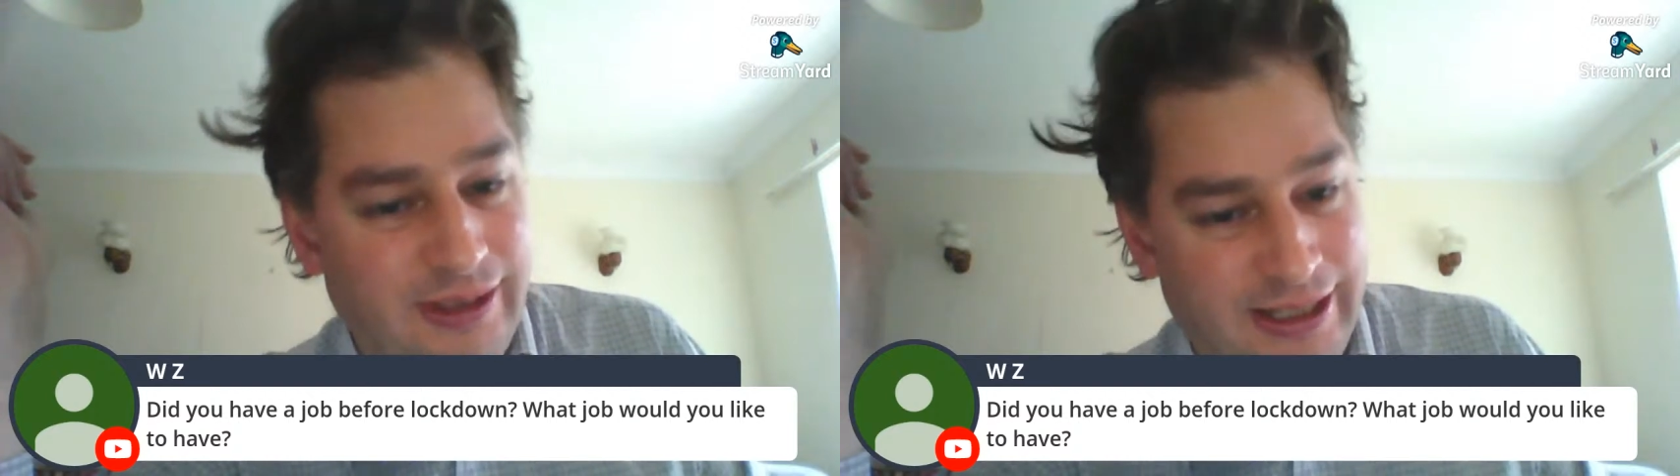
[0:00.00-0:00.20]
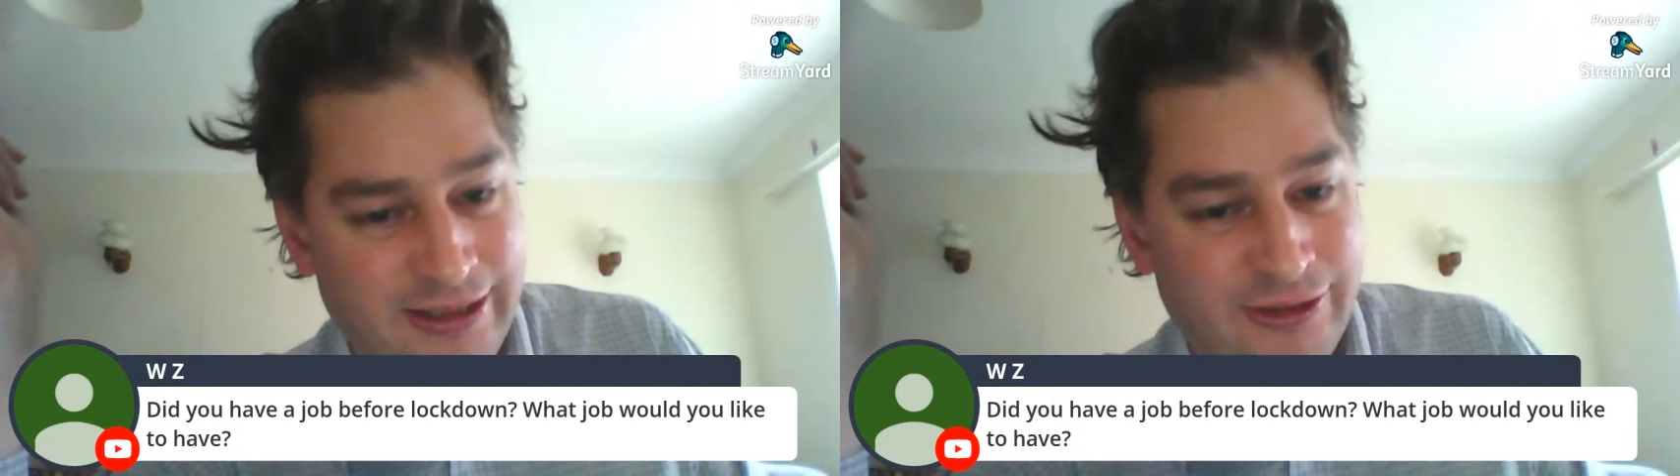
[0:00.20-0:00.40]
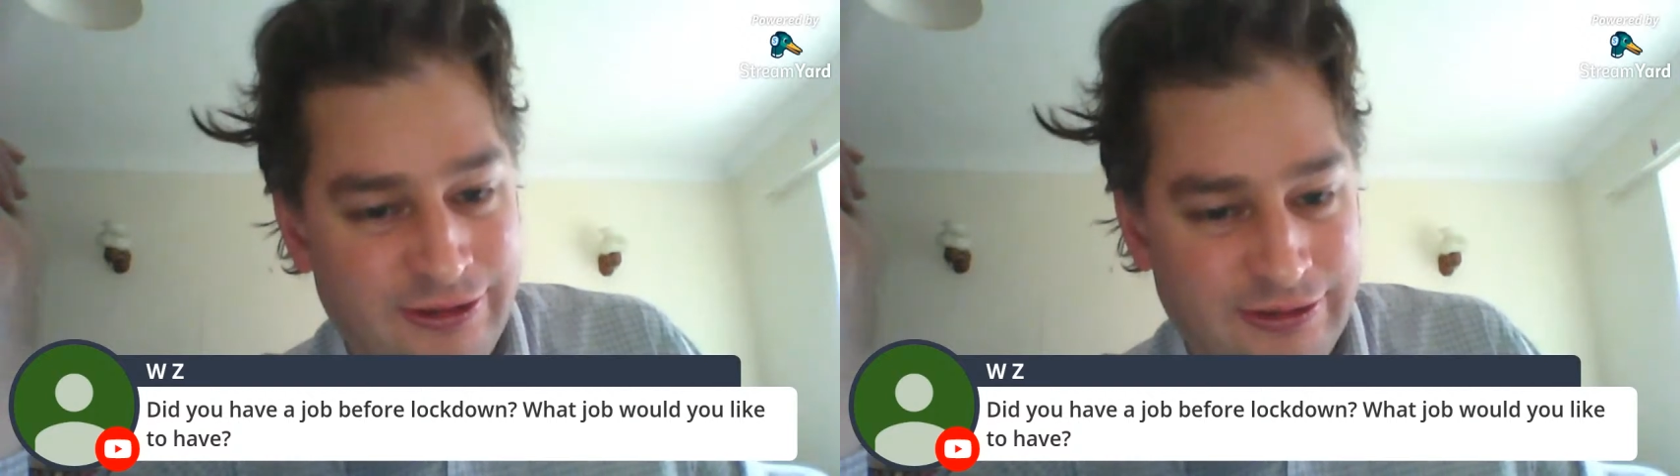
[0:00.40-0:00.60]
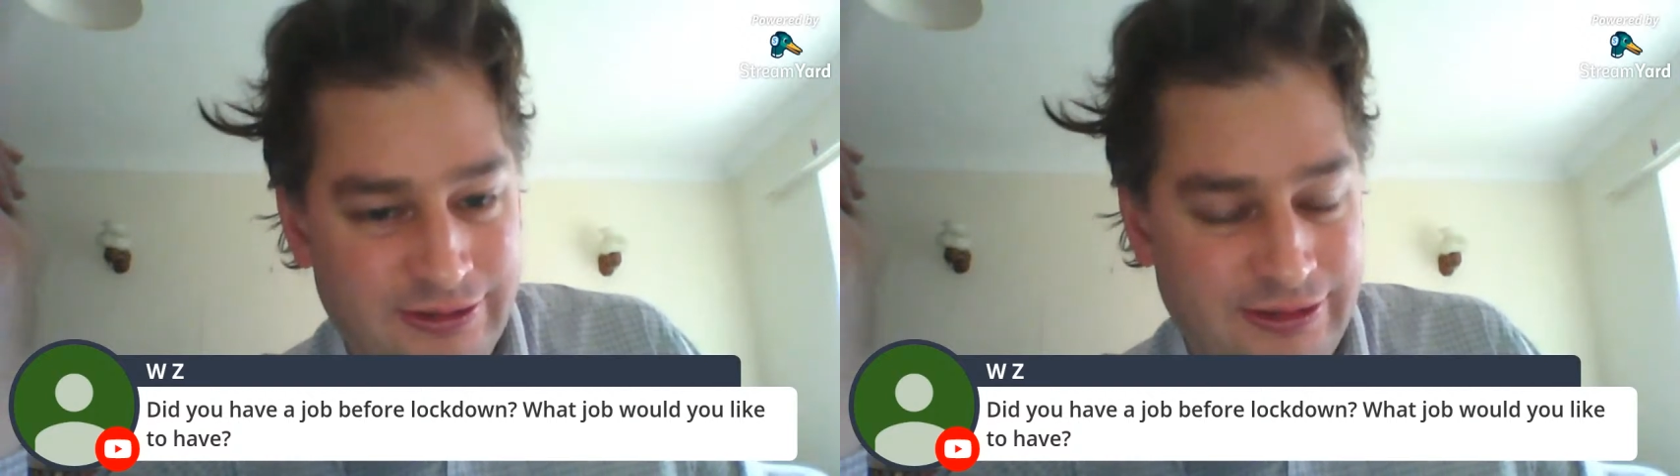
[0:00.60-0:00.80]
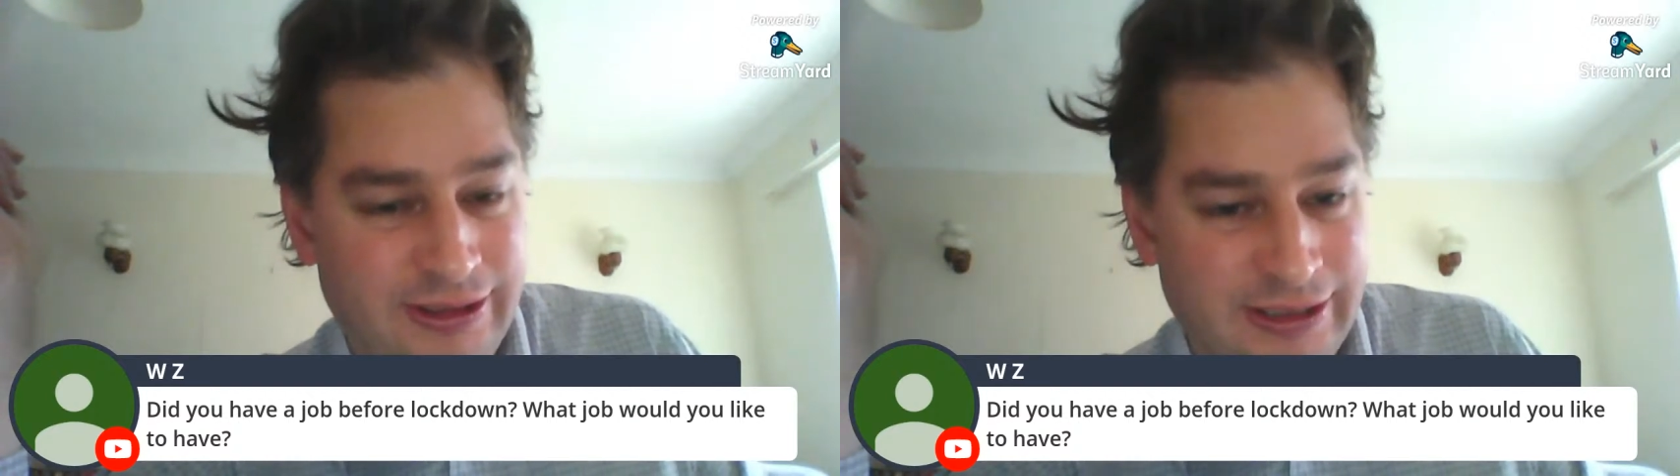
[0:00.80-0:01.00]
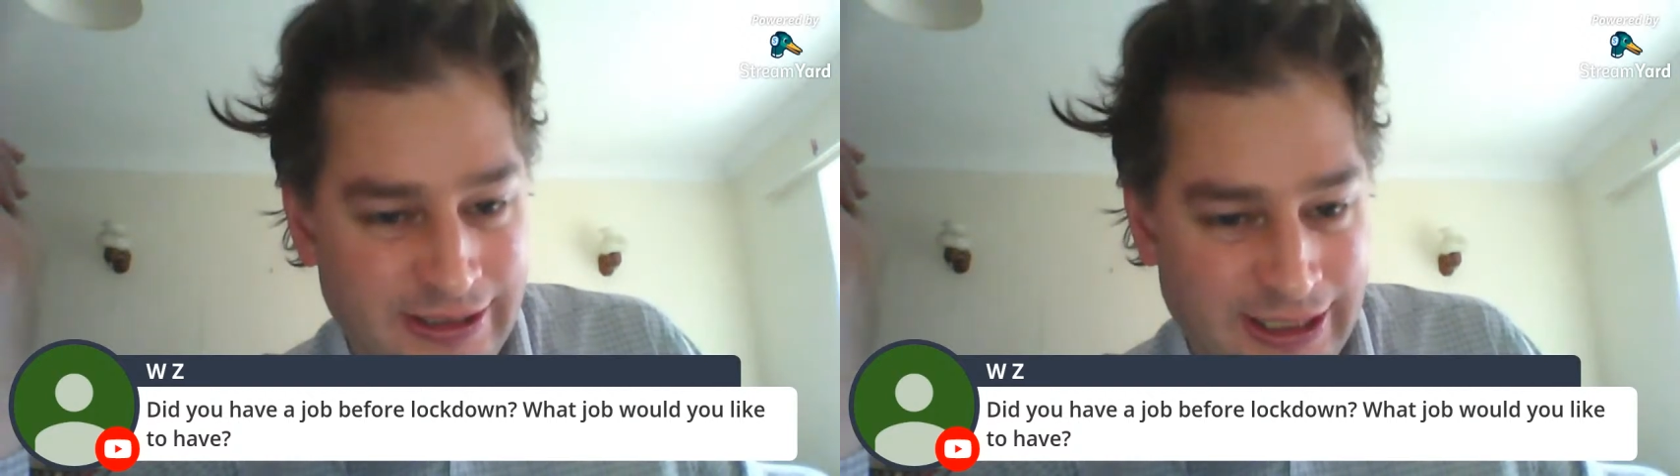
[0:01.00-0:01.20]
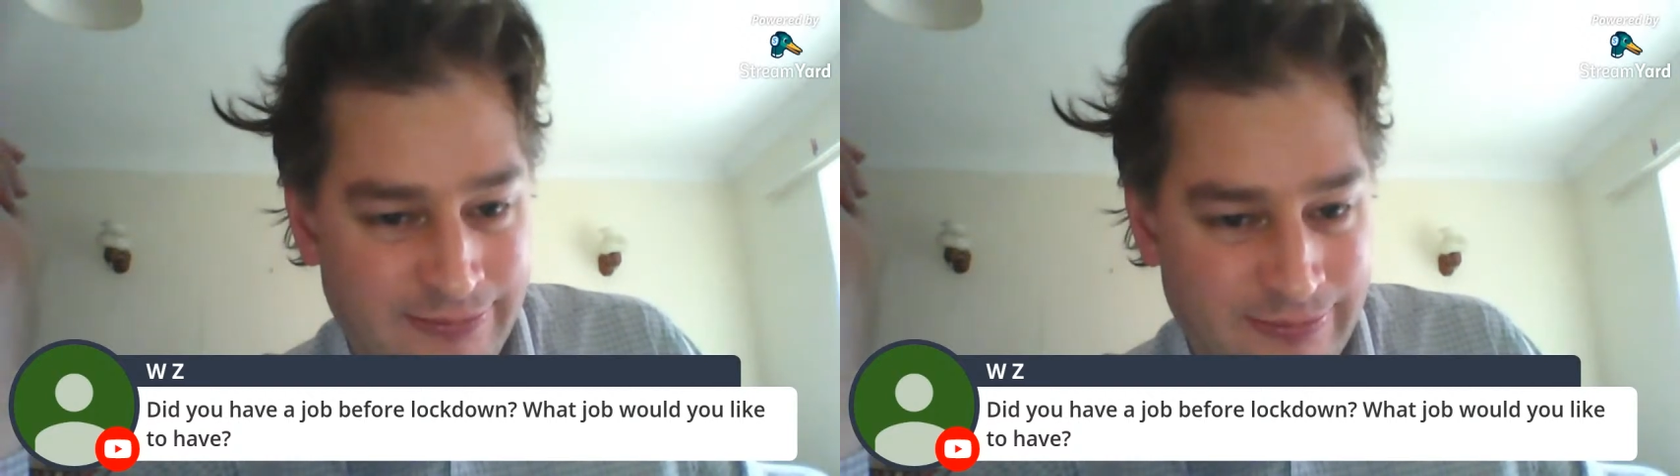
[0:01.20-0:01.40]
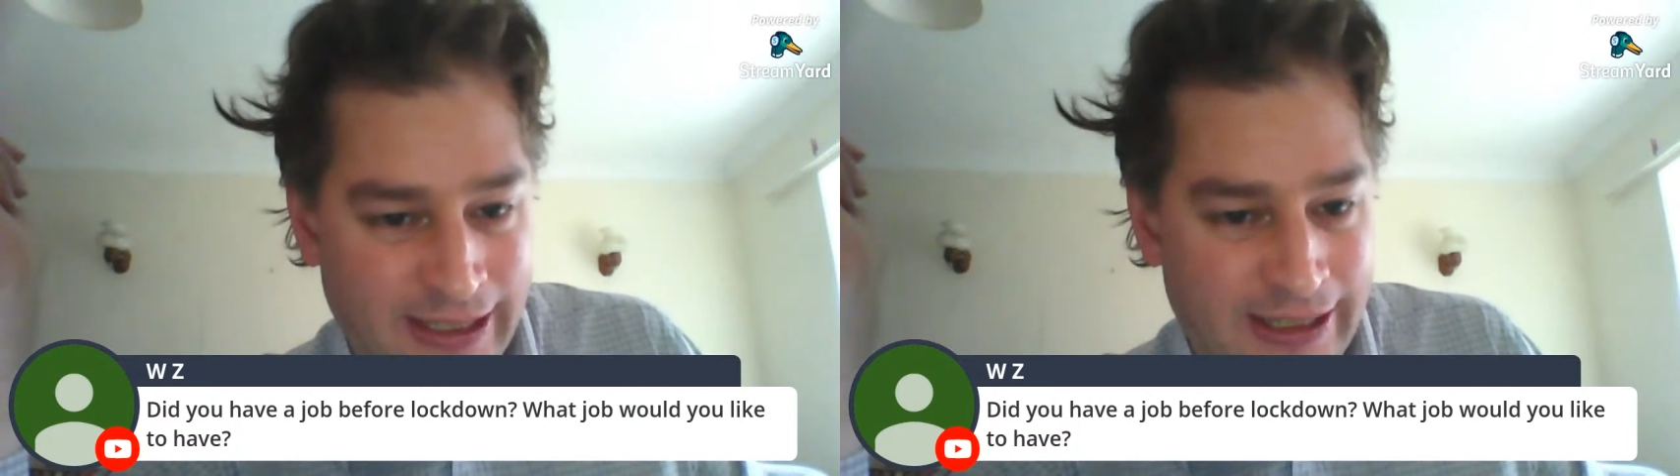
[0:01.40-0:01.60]
he's not going to
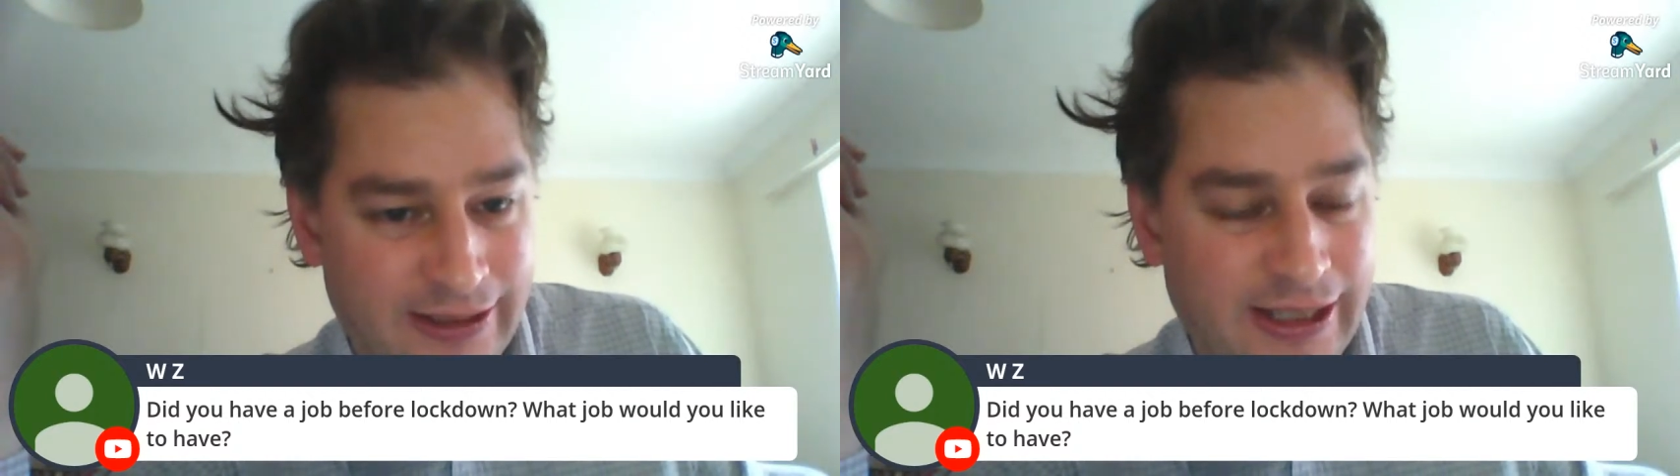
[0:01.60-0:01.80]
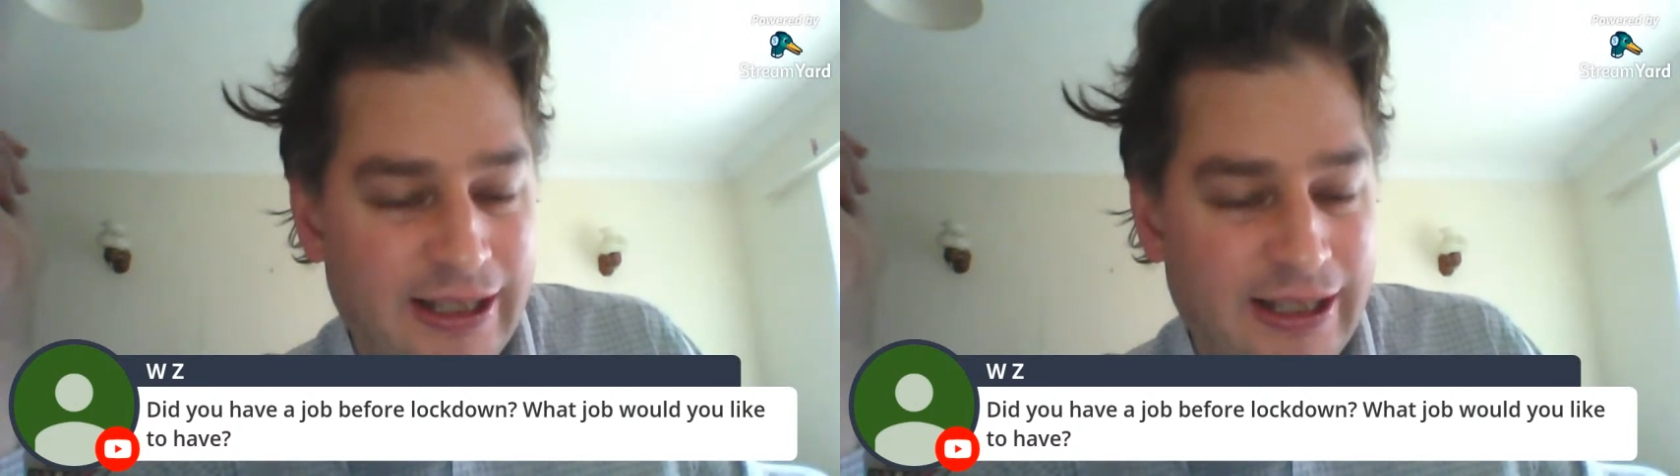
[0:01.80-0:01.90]
come back,